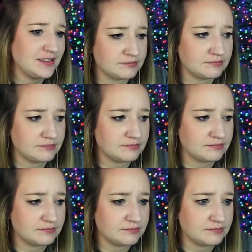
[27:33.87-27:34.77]

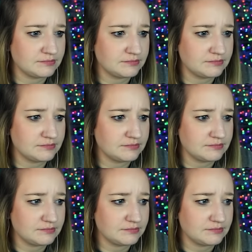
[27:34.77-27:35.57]
(silence)